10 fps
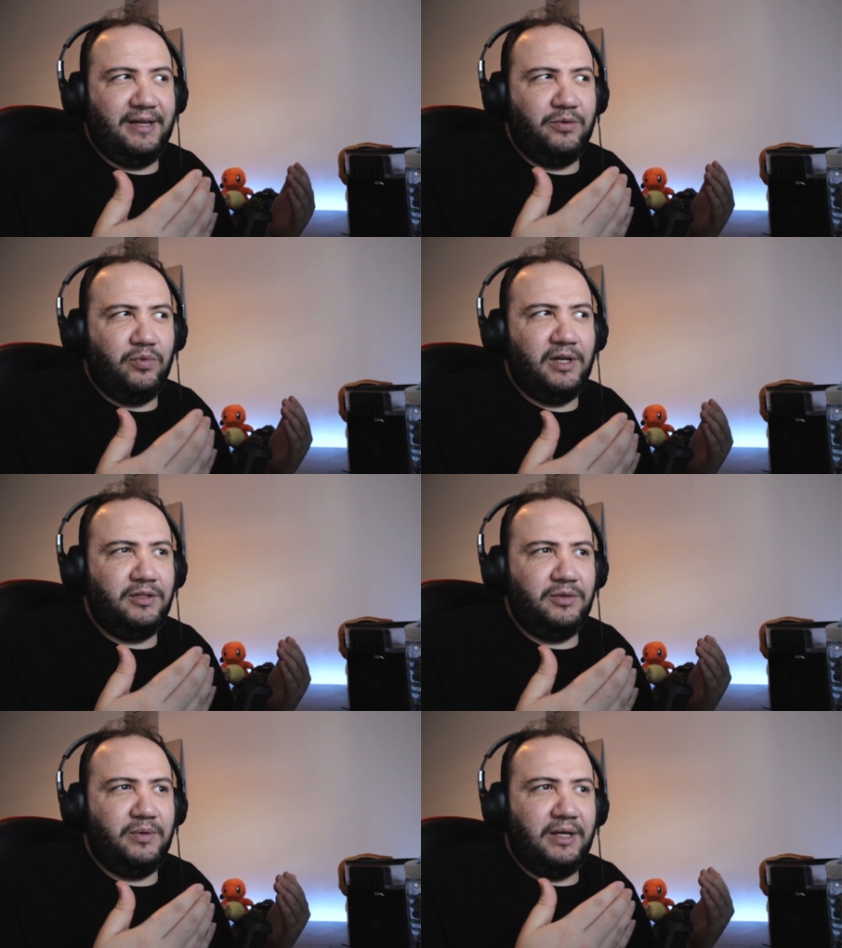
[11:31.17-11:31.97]
it went
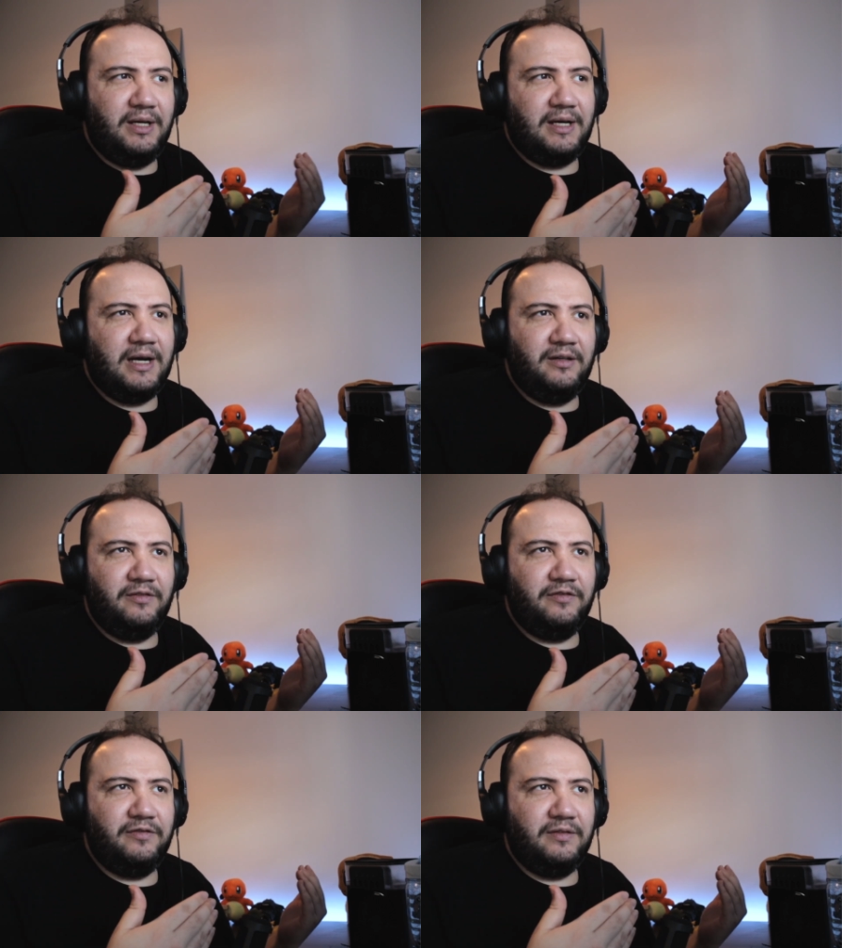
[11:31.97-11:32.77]
to a kind
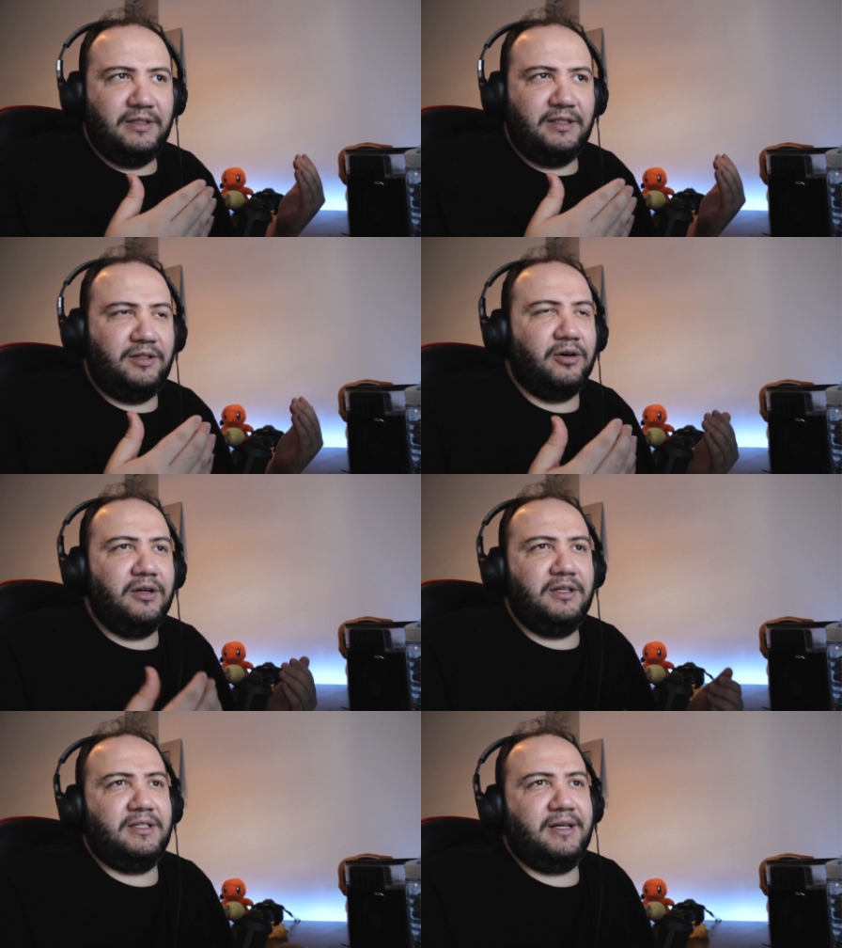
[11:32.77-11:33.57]
of a
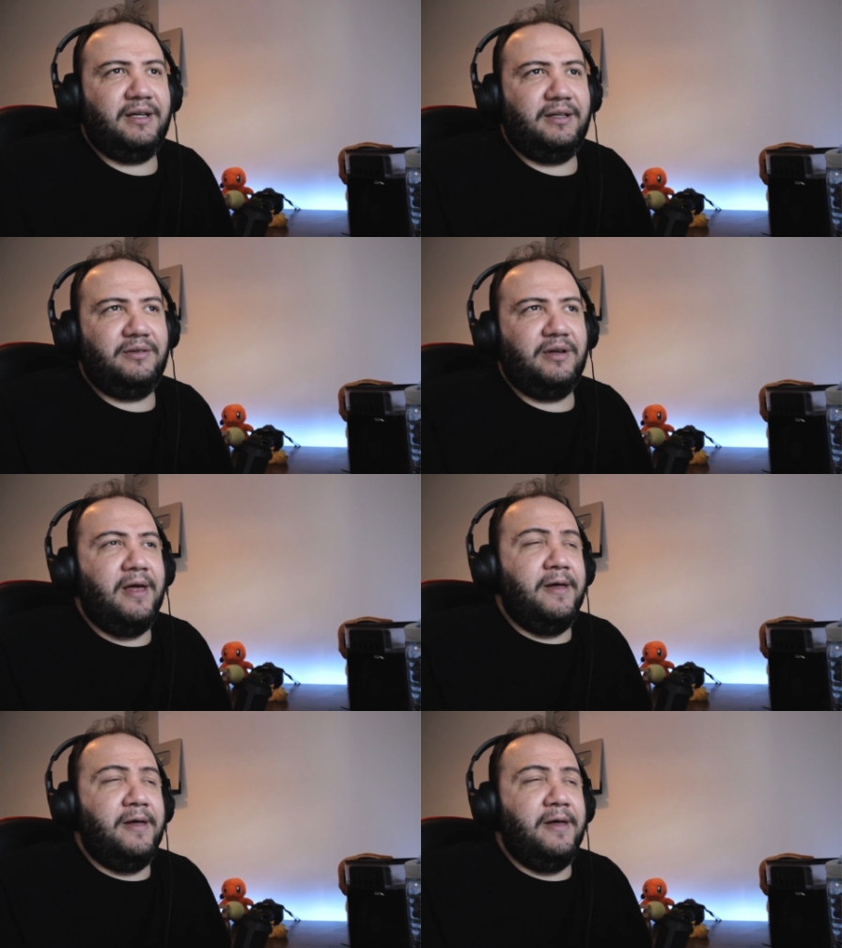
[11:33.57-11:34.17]
dark side.